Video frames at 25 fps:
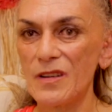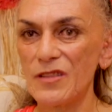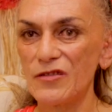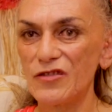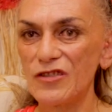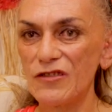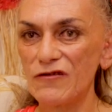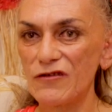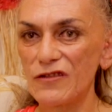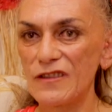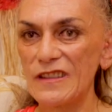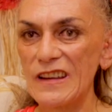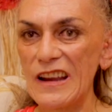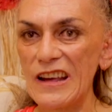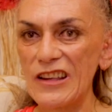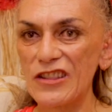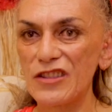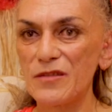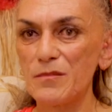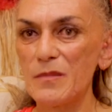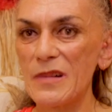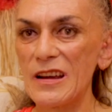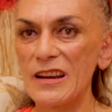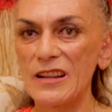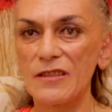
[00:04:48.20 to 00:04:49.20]
She was an
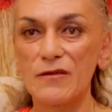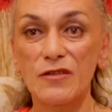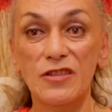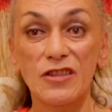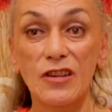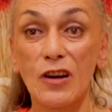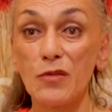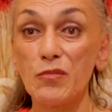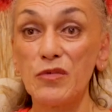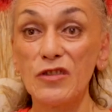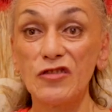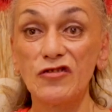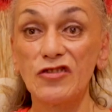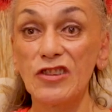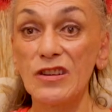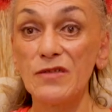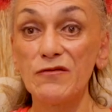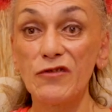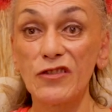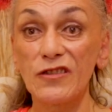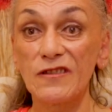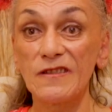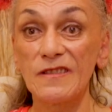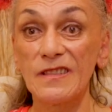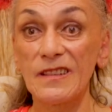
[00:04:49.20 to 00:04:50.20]
asthmatic. So when she
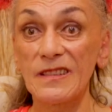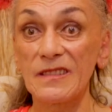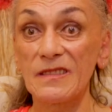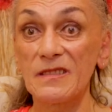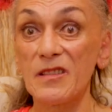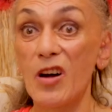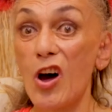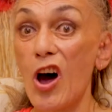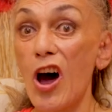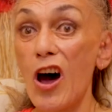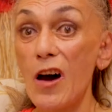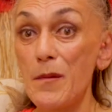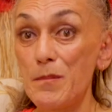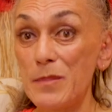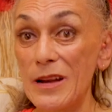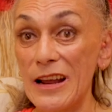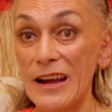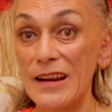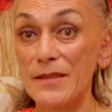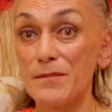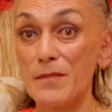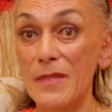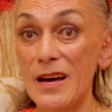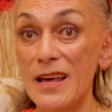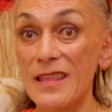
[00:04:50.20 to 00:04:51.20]
was sick, I
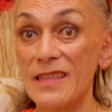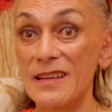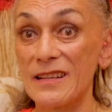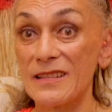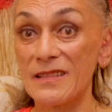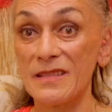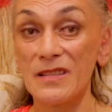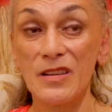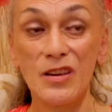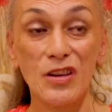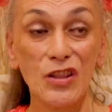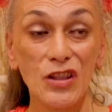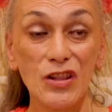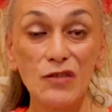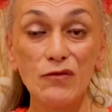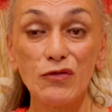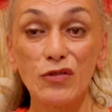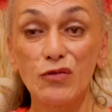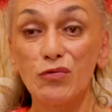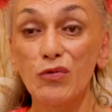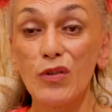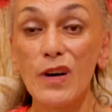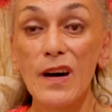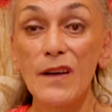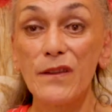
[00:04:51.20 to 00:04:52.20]
played mother. There were
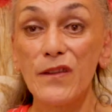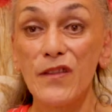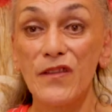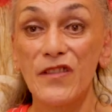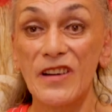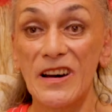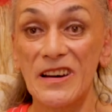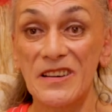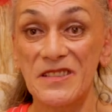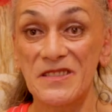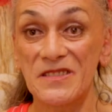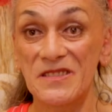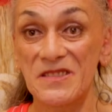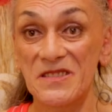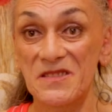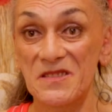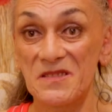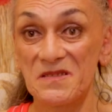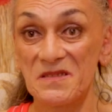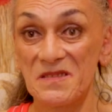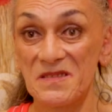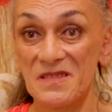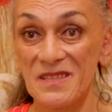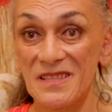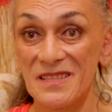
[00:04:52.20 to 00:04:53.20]
12 of us.
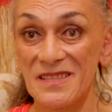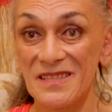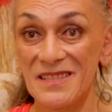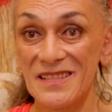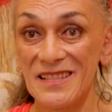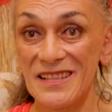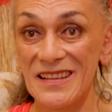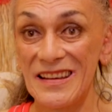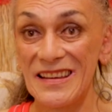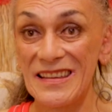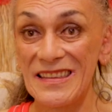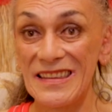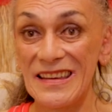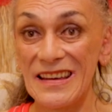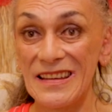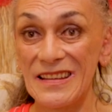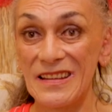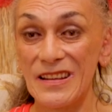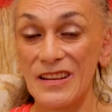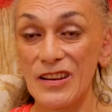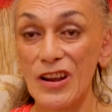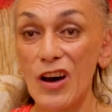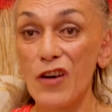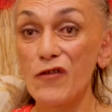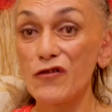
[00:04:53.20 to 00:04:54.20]
And
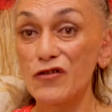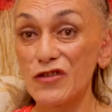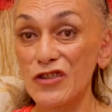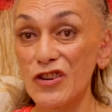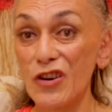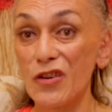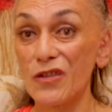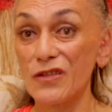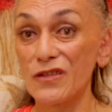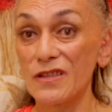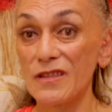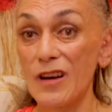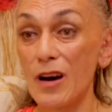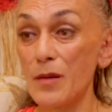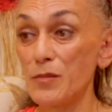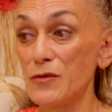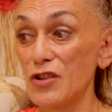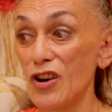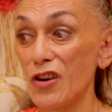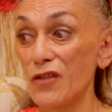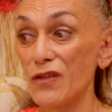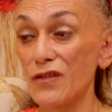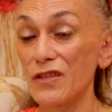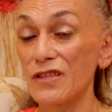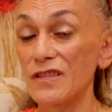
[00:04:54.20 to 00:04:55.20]
I was the oldest. I'm
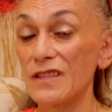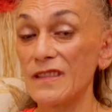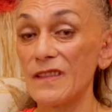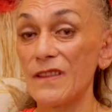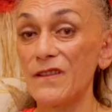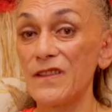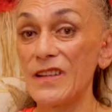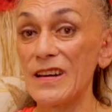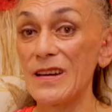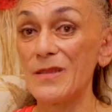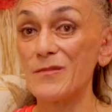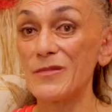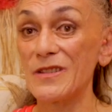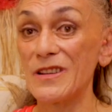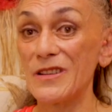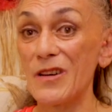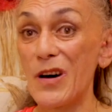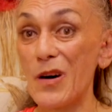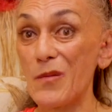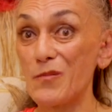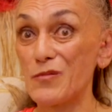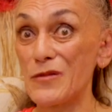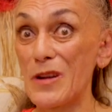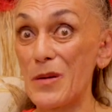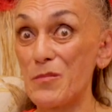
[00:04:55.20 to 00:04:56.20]
the oldest in the family.
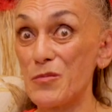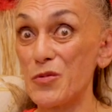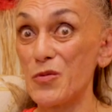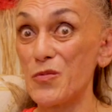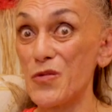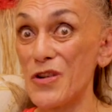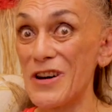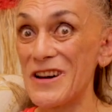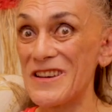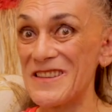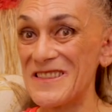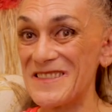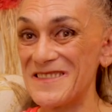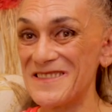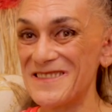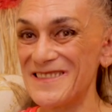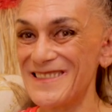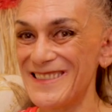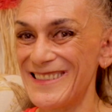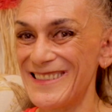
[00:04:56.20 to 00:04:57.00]
I'm number one.